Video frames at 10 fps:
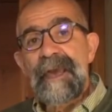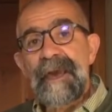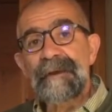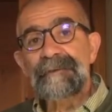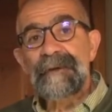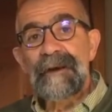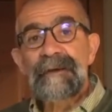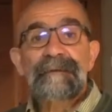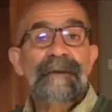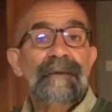And
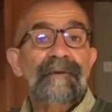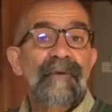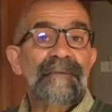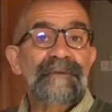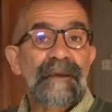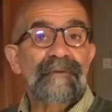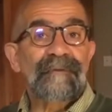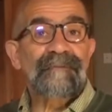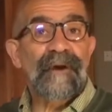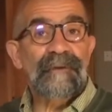then at the website,
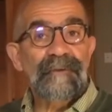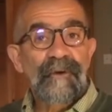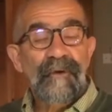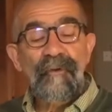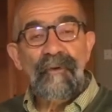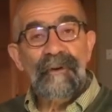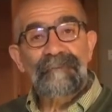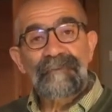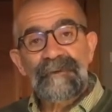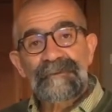you'll find all
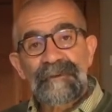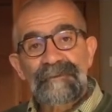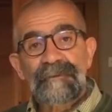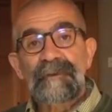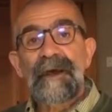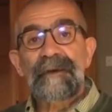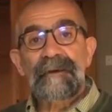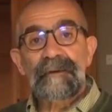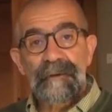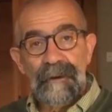of the research you'd like.